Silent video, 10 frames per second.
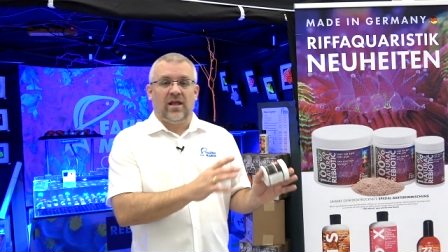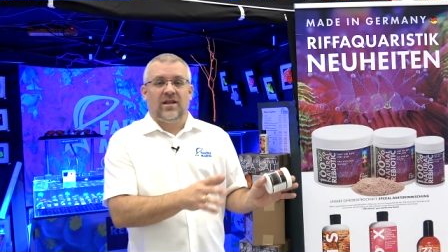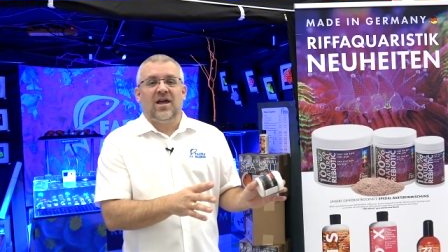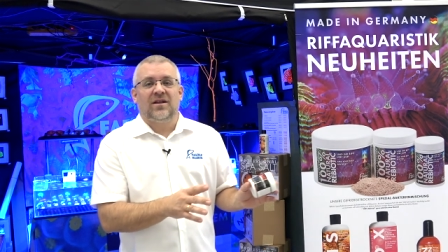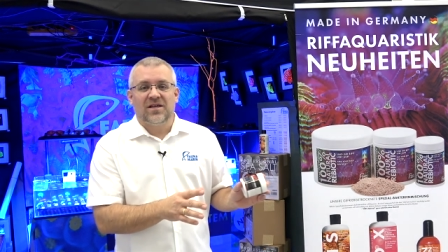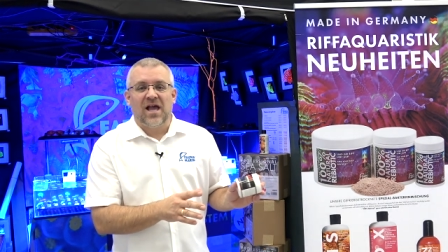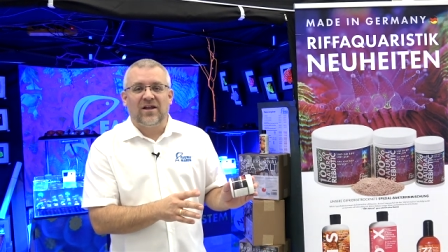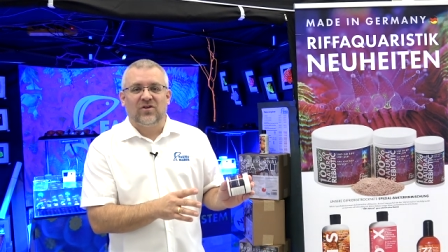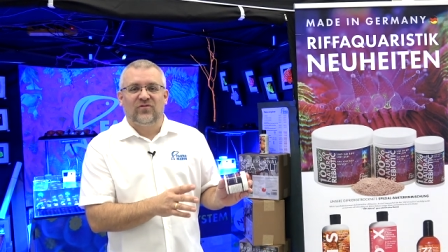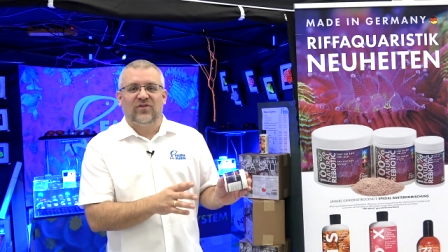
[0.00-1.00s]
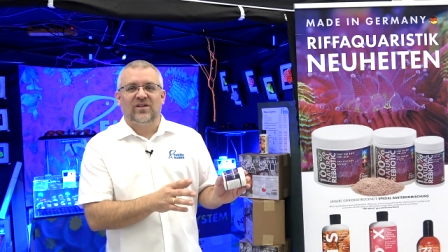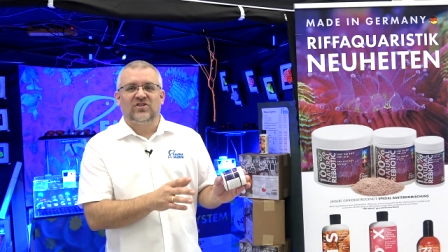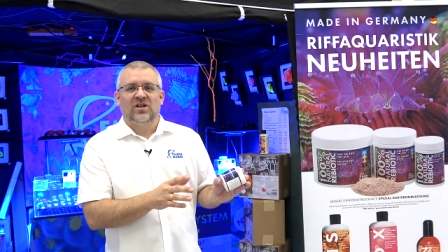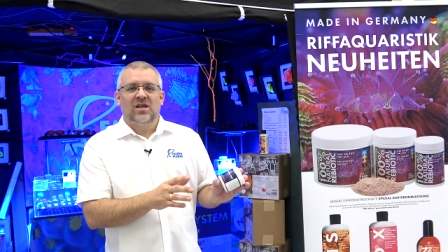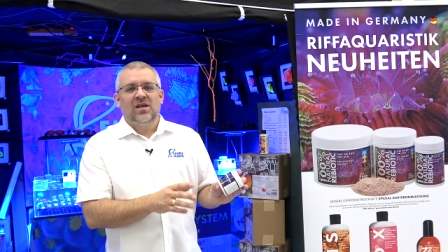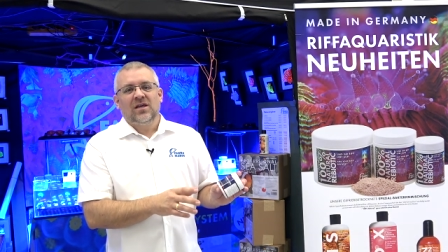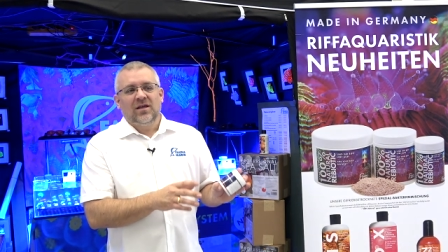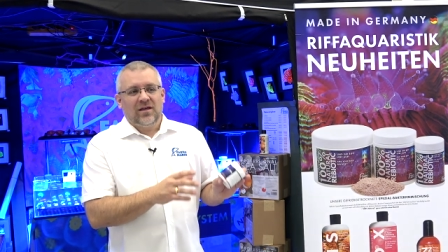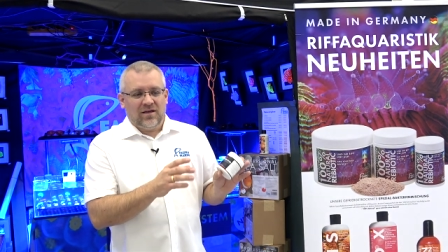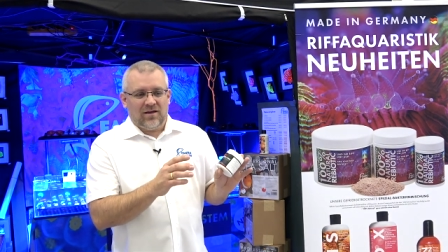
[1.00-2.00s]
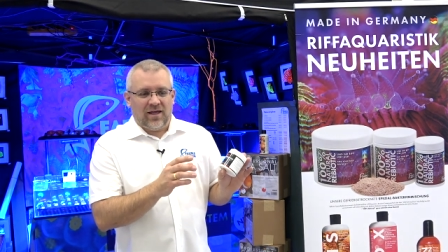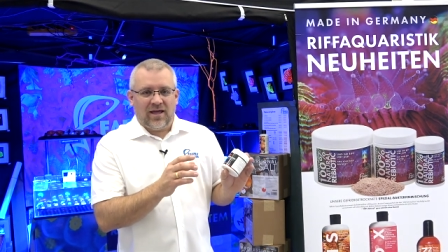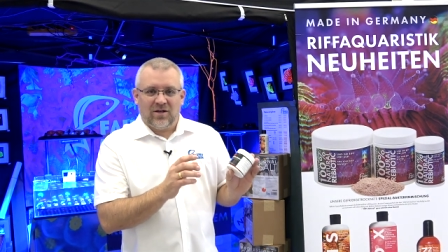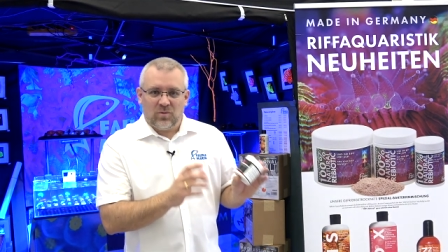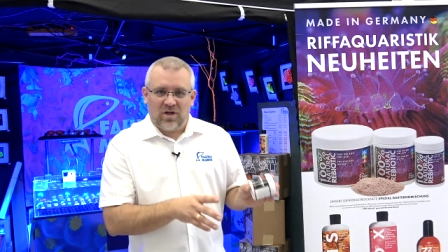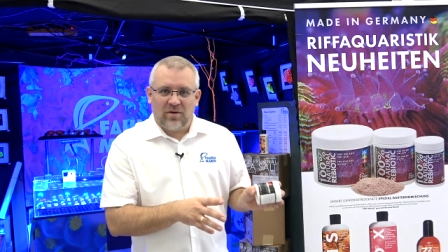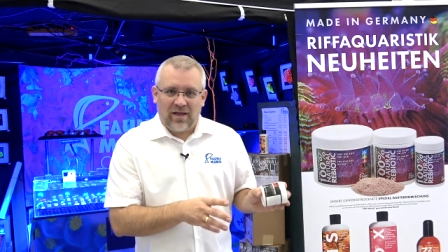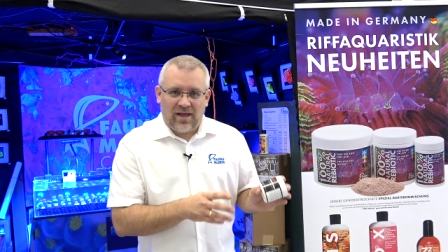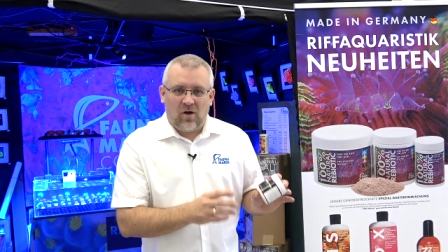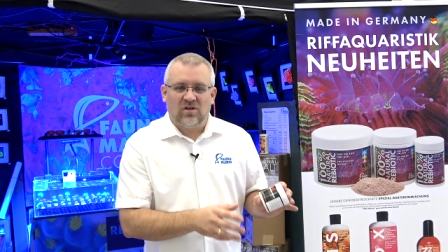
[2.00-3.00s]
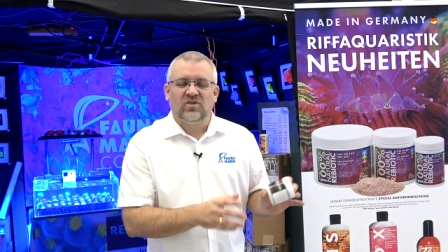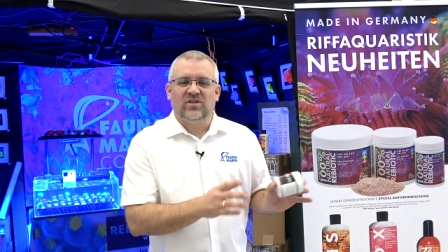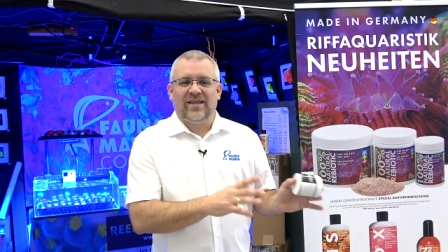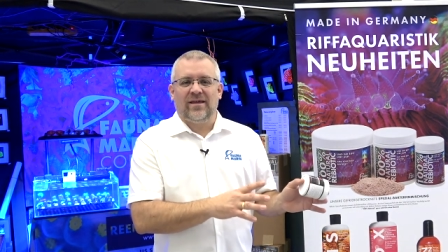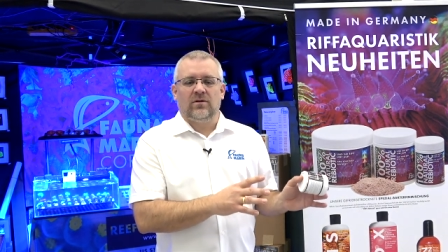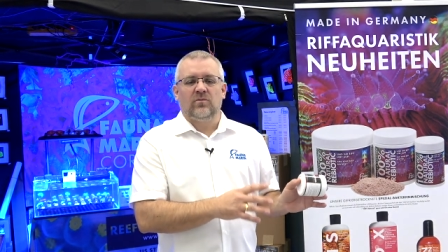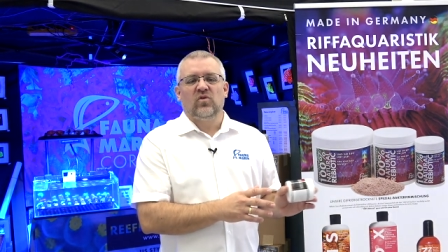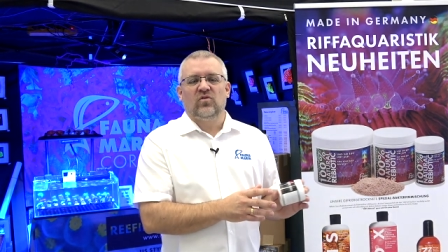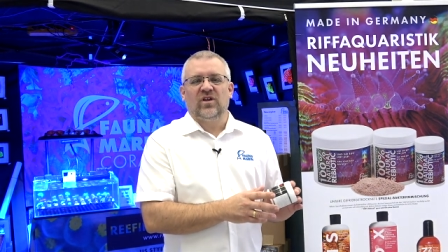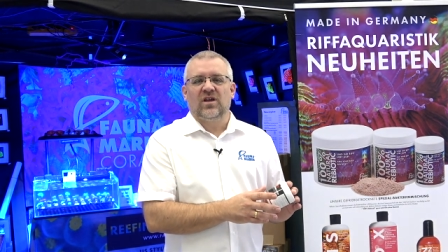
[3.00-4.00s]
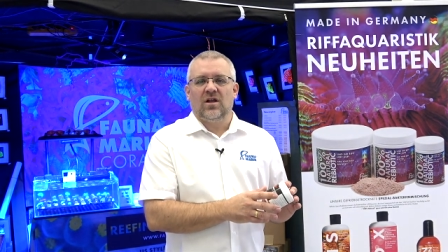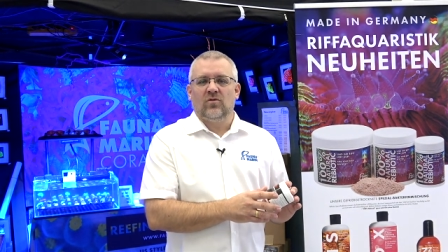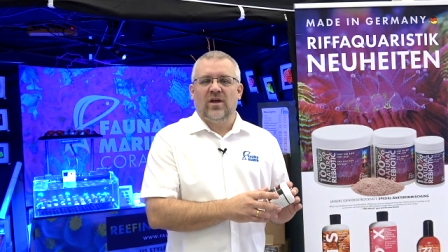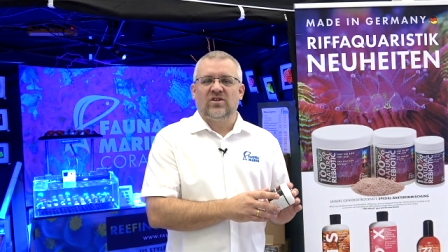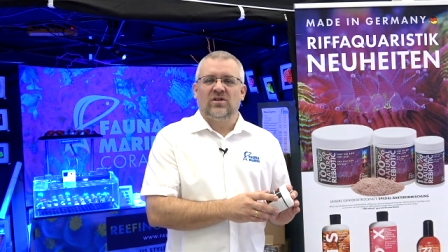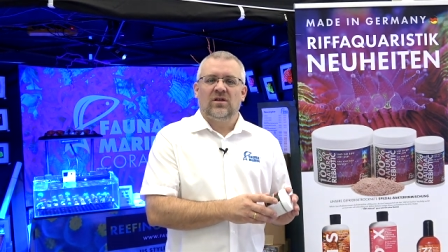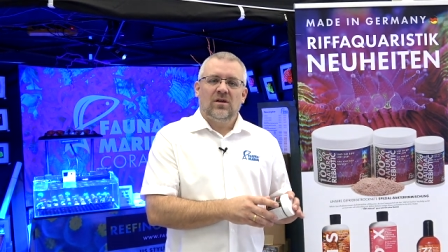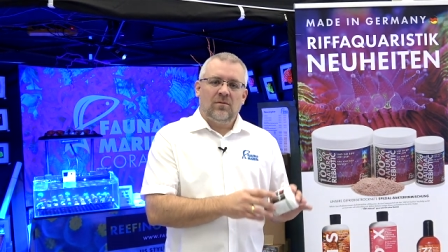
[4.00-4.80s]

any other kind of fish and it will also there improve the coloration.